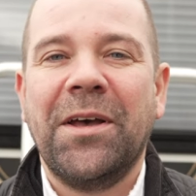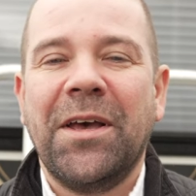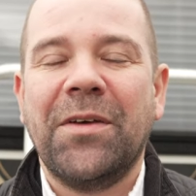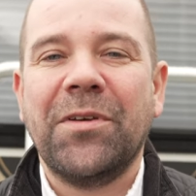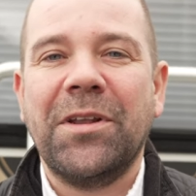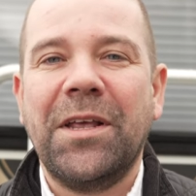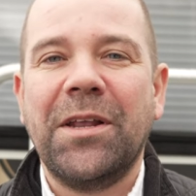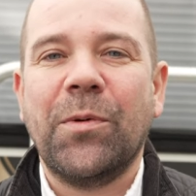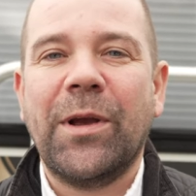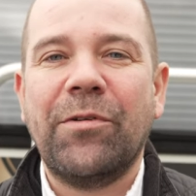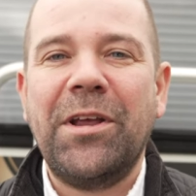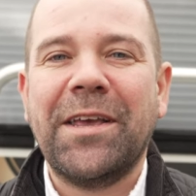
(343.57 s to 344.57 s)
if you need a
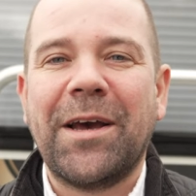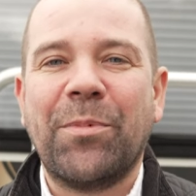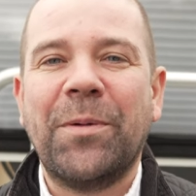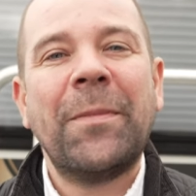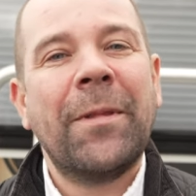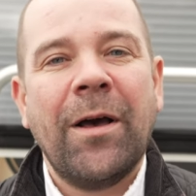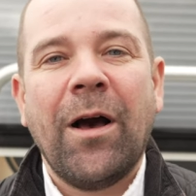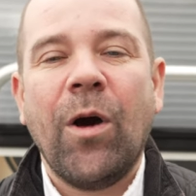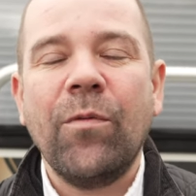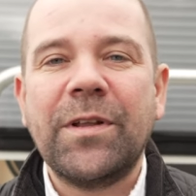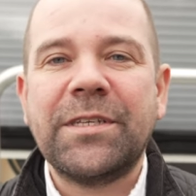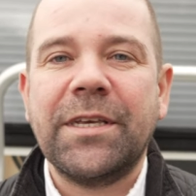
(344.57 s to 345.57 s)
quick recap.
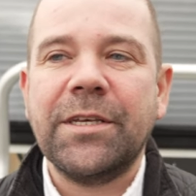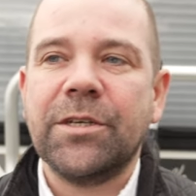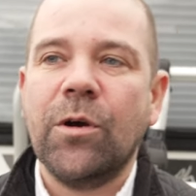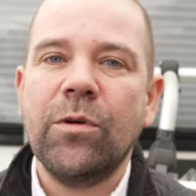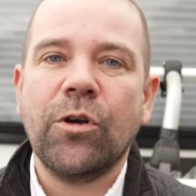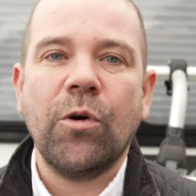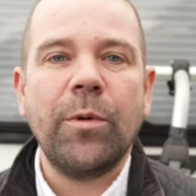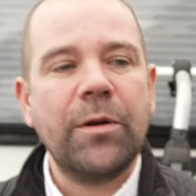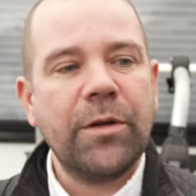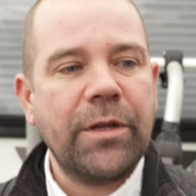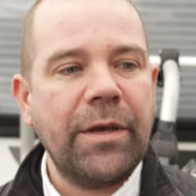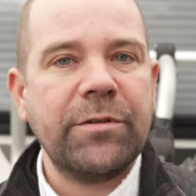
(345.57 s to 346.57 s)
Hopefully see you soon. Come
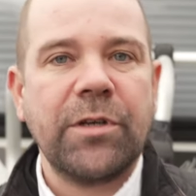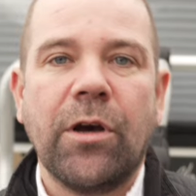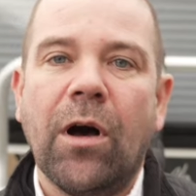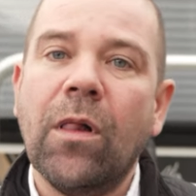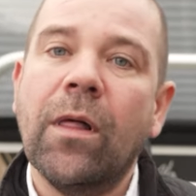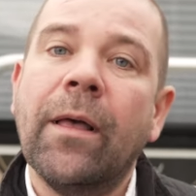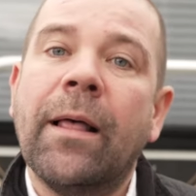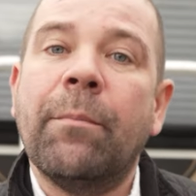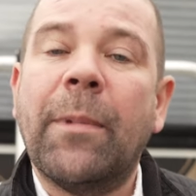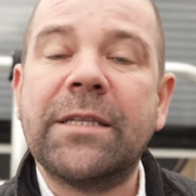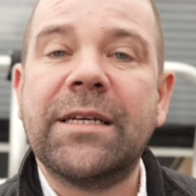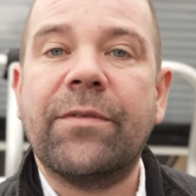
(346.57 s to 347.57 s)
and give us a call.
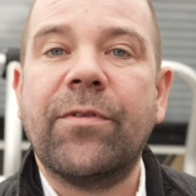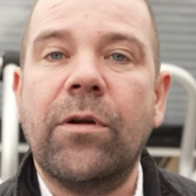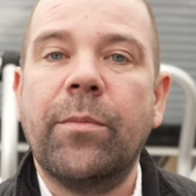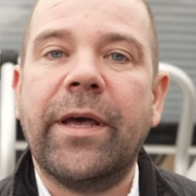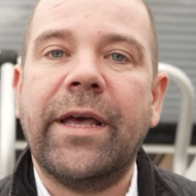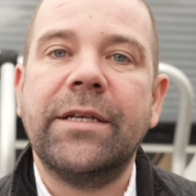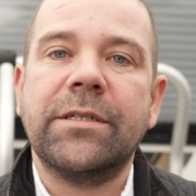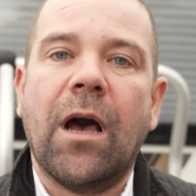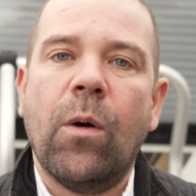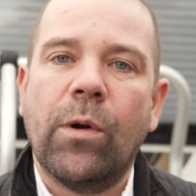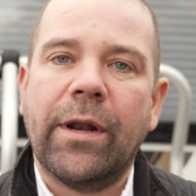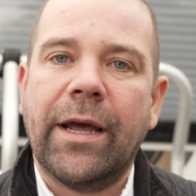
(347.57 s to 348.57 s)
My telephone number is
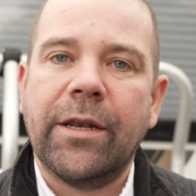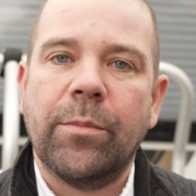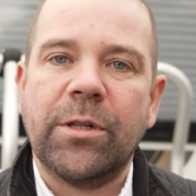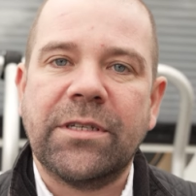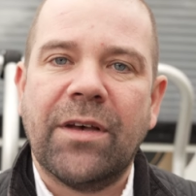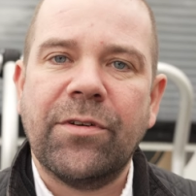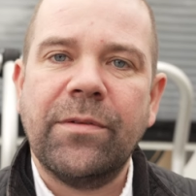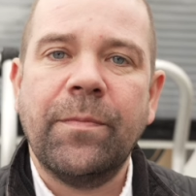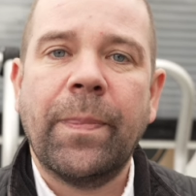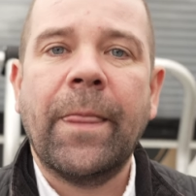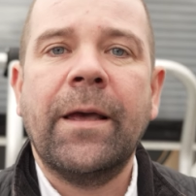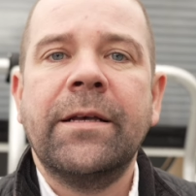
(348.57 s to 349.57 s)
01977
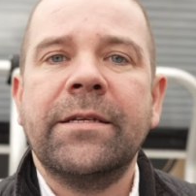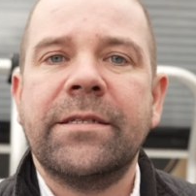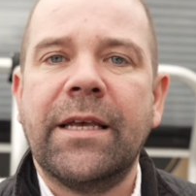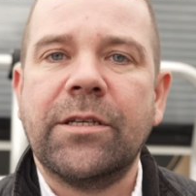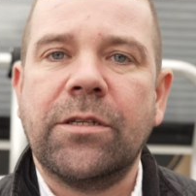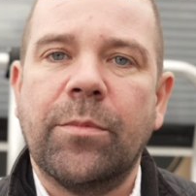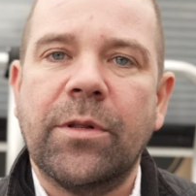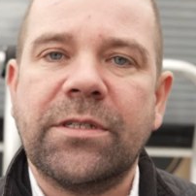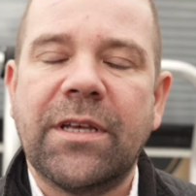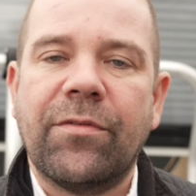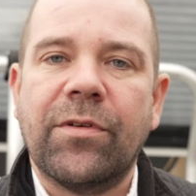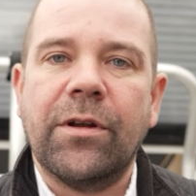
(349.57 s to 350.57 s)

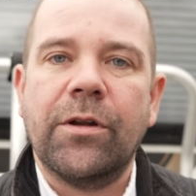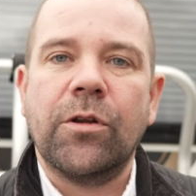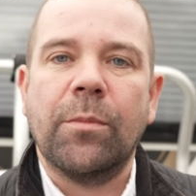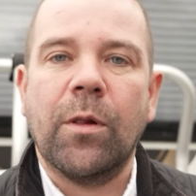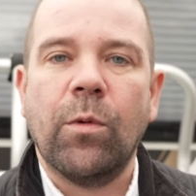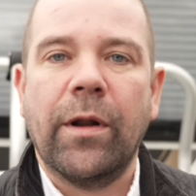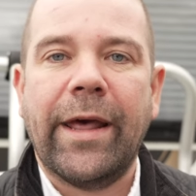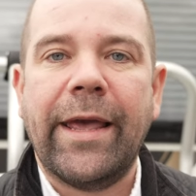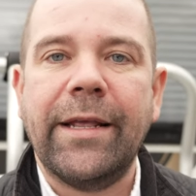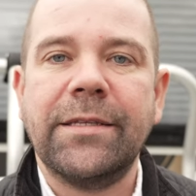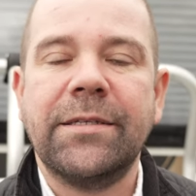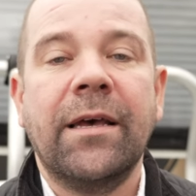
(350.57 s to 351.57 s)
677
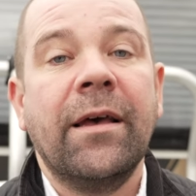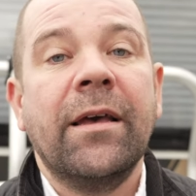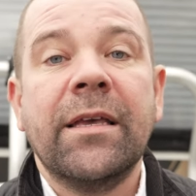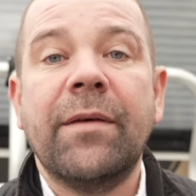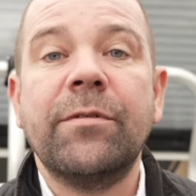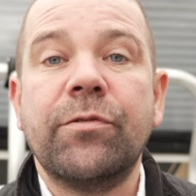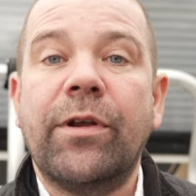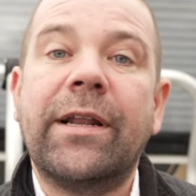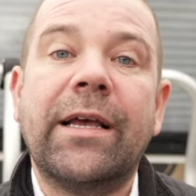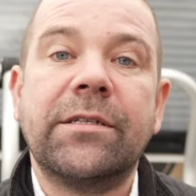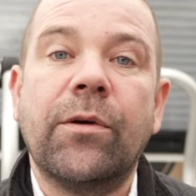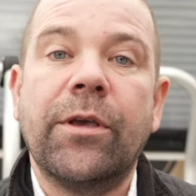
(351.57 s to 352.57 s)
118. Give us a ring,
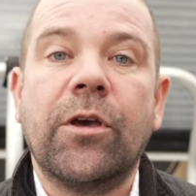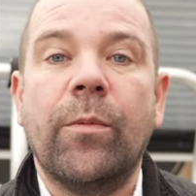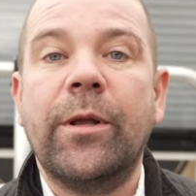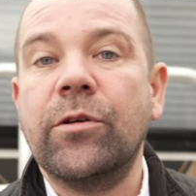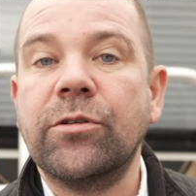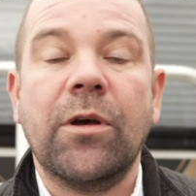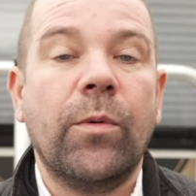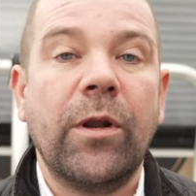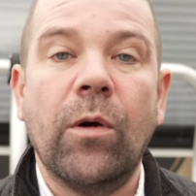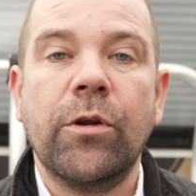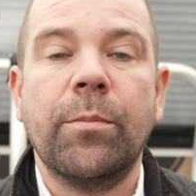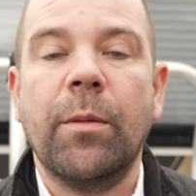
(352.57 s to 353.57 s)
let us know you're coming, just so we
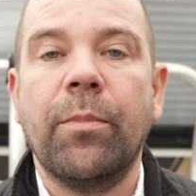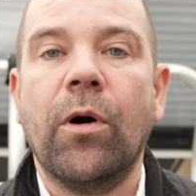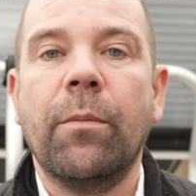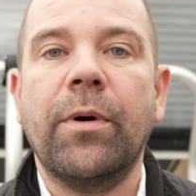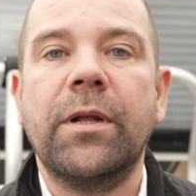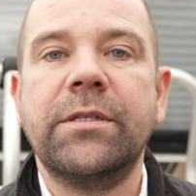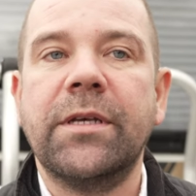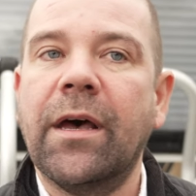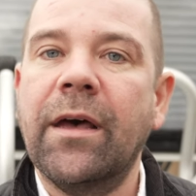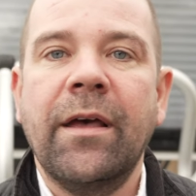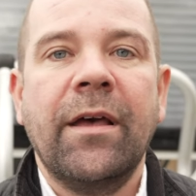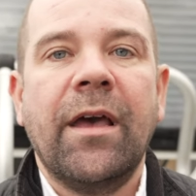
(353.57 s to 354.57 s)
don't double book.
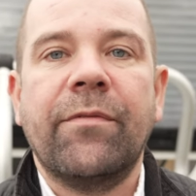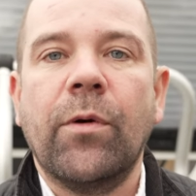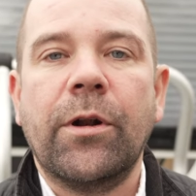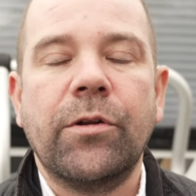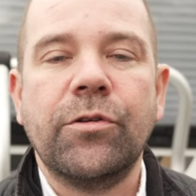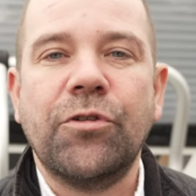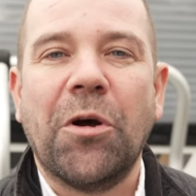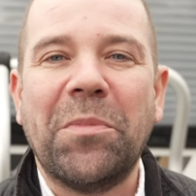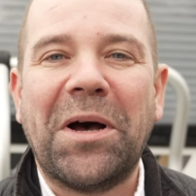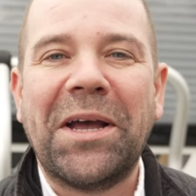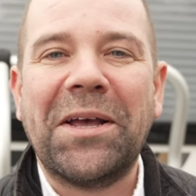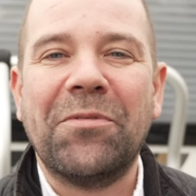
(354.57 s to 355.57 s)
But if you want to just drop
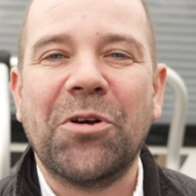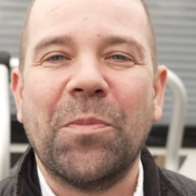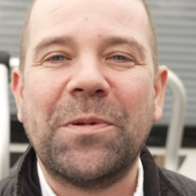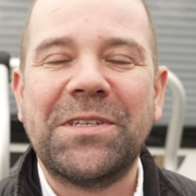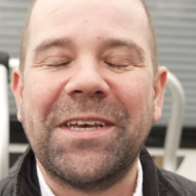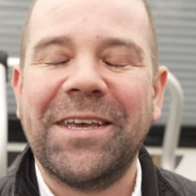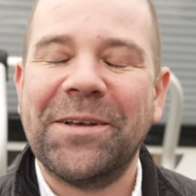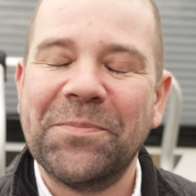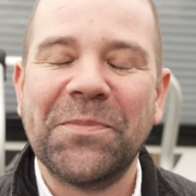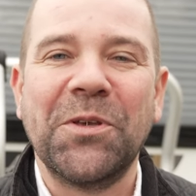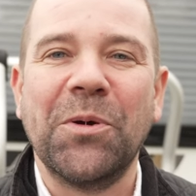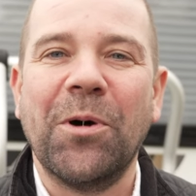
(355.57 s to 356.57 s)
by, have a cup of tea,
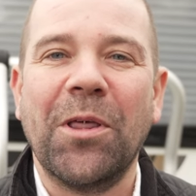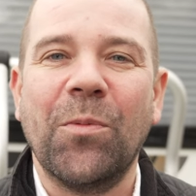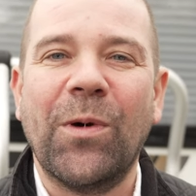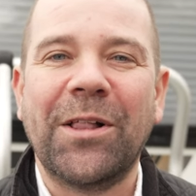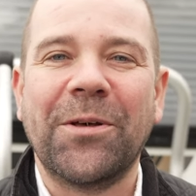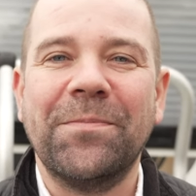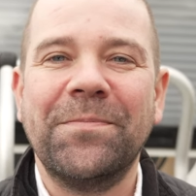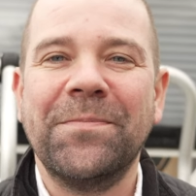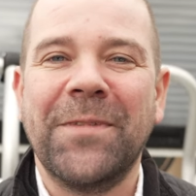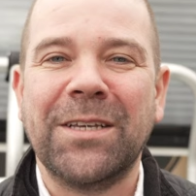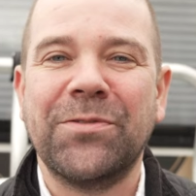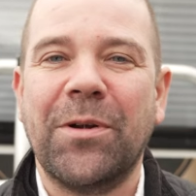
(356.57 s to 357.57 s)
you're more than welcome.
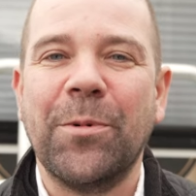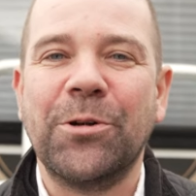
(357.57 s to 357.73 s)
Thanks very